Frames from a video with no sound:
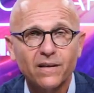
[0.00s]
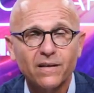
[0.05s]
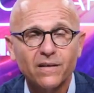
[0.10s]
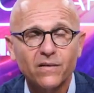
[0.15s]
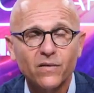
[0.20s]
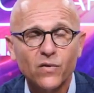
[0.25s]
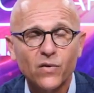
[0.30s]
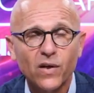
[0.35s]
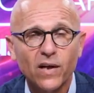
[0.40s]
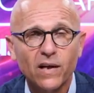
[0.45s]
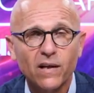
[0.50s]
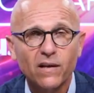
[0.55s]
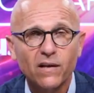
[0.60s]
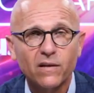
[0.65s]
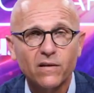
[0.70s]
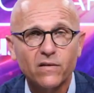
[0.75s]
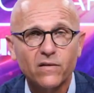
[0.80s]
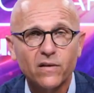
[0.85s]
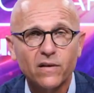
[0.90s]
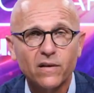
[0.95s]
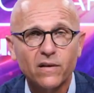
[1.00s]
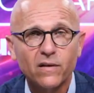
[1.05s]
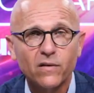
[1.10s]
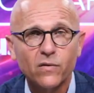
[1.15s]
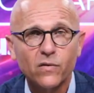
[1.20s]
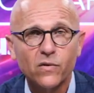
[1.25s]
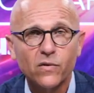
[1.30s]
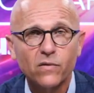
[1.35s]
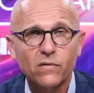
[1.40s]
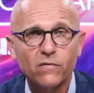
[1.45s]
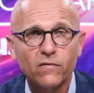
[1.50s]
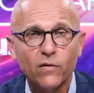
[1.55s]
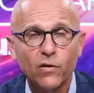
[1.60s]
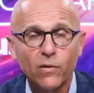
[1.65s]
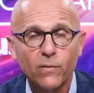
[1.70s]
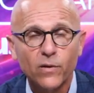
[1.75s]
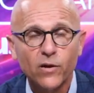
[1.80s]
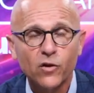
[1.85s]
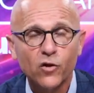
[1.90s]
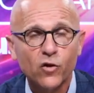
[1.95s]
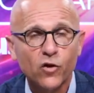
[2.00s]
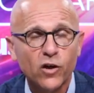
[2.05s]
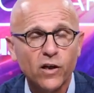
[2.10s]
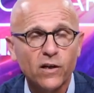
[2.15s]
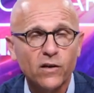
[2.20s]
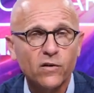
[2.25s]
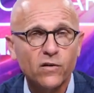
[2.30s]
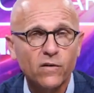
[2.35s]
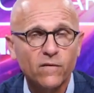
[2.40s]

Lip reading: say that there's very much chance